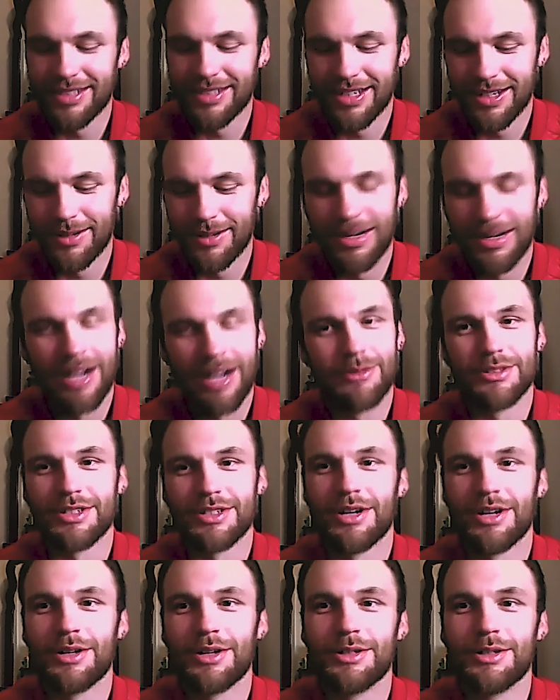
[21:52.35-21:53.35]
I was
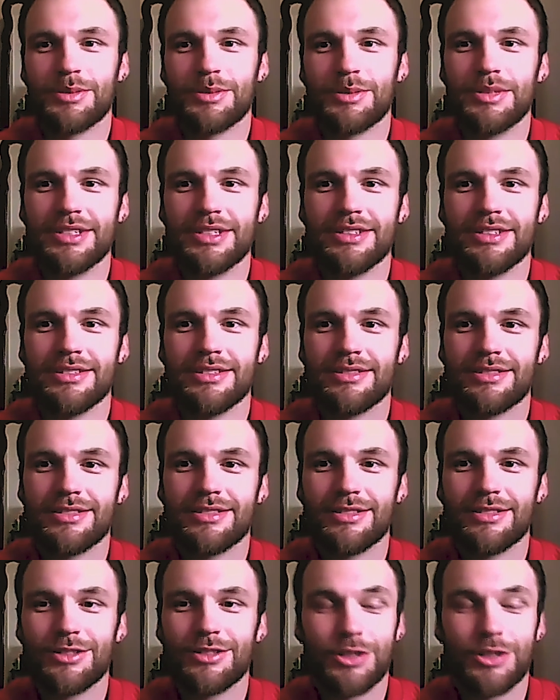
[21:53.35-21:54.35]
honored to be
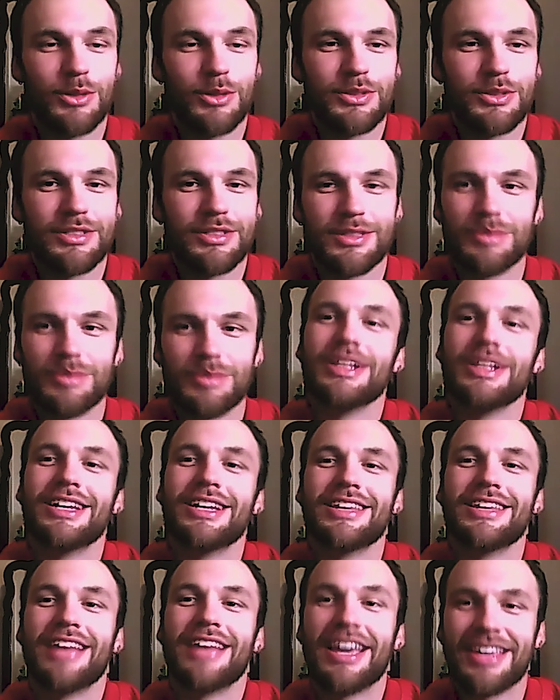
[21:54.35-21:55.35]
chosen to play
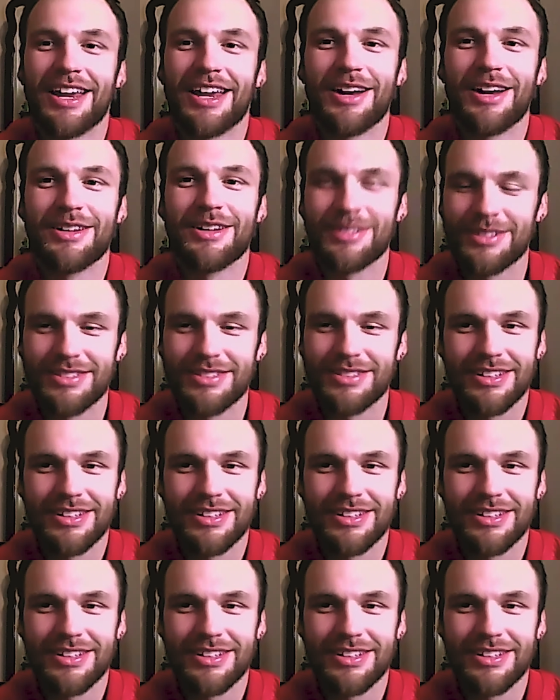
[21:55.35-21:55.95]
that character.